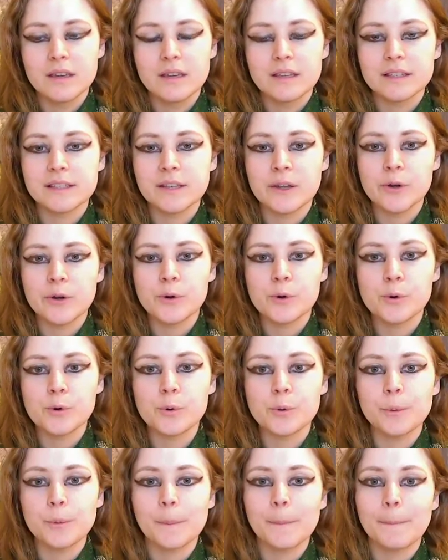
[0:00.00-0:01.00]

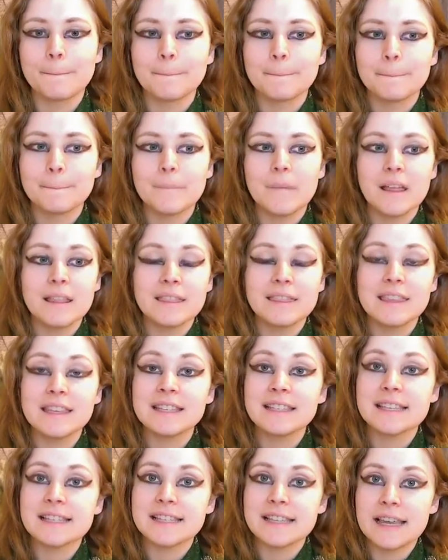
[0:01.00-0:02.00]
So this
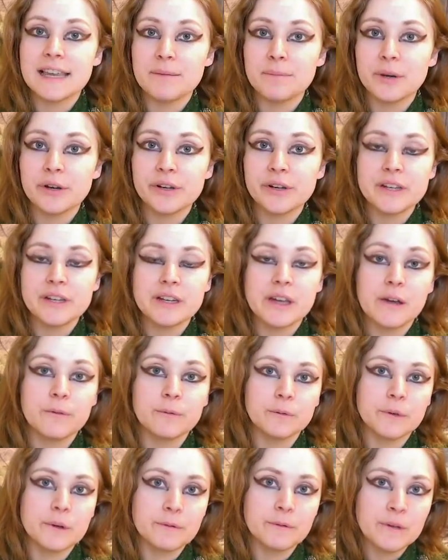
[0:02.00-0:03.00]
is a period of
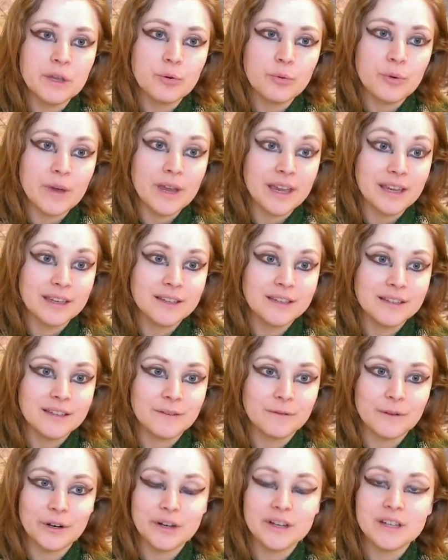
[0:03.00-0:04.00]
reviewing
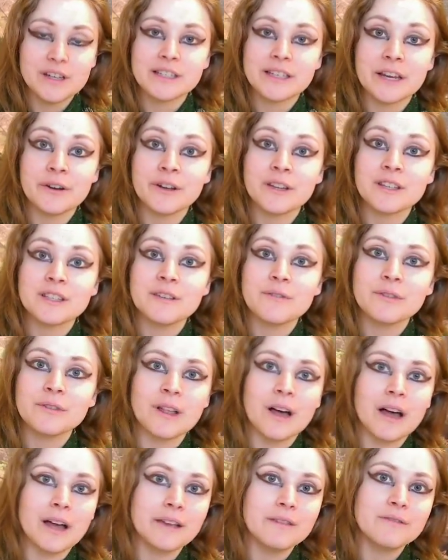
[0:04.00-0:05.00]
various areas of our
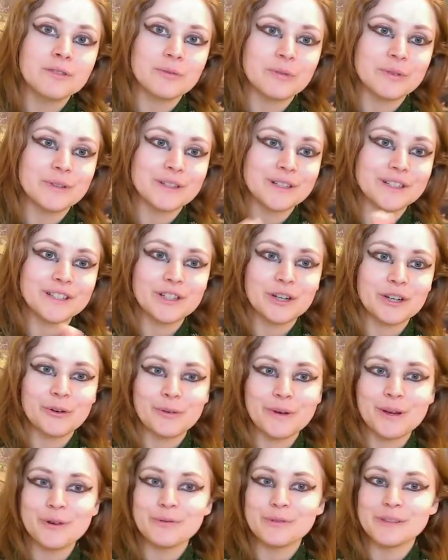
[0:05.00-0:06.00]
lives, whether it's
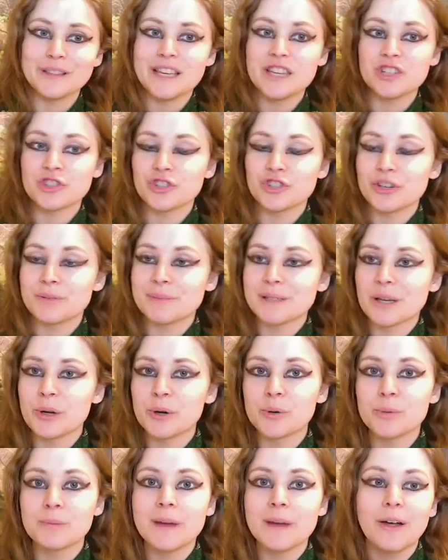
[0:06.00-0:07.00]
career, relationships,
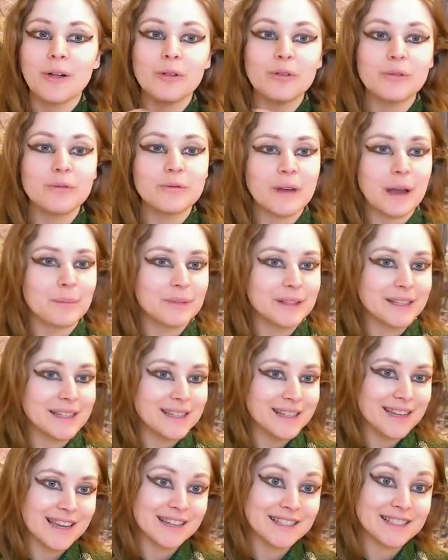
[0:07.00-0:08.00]
home, health, family,
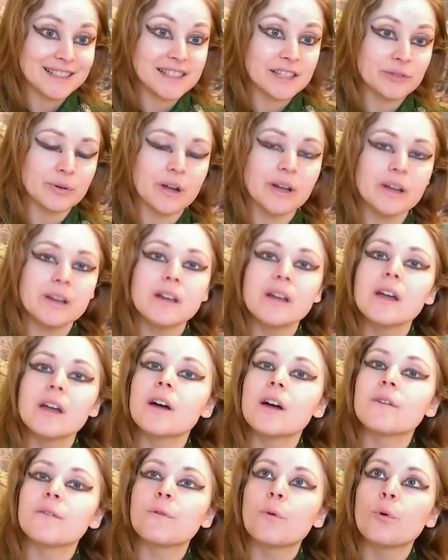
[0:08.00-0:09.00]
etc.,
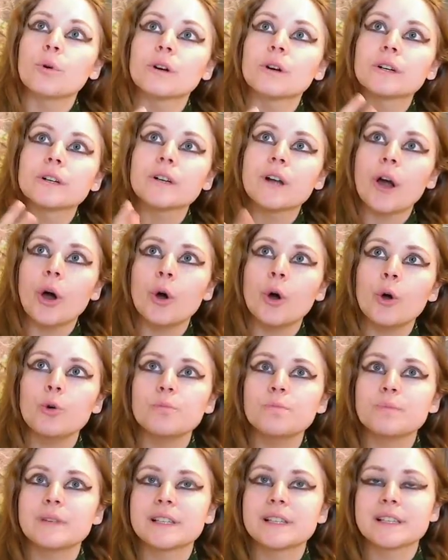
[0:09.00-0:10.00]
for
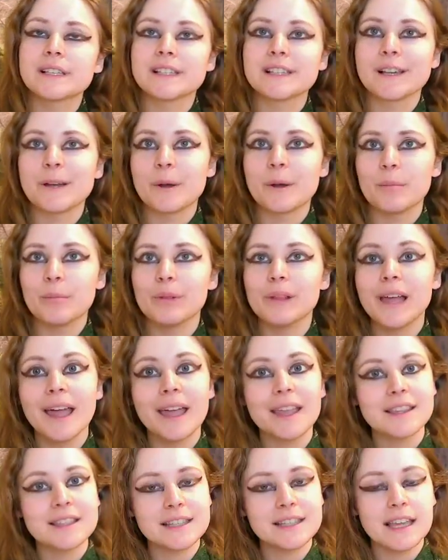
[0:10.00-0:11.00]
hopes,
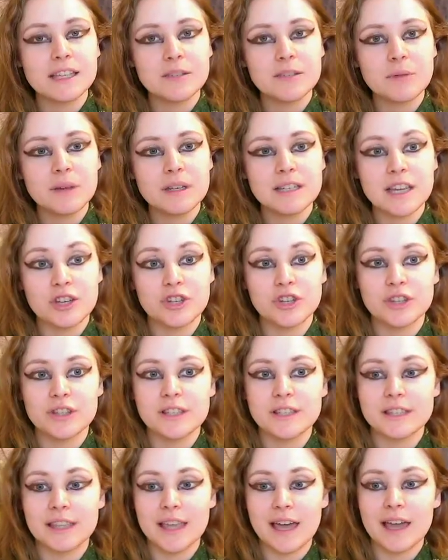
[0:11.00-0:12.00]
plans, expectations
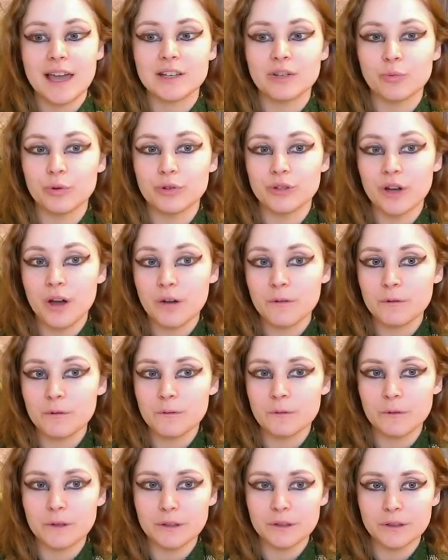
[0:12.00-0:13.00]
that were not
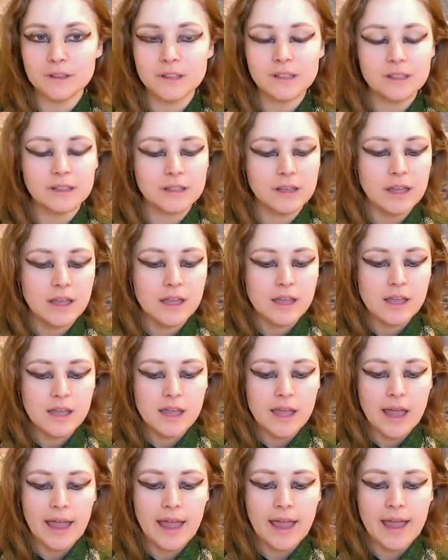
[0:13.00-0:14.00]
fulfilled,
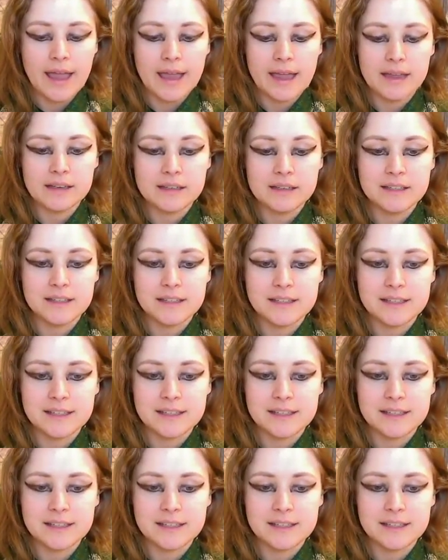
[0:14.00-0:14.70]
and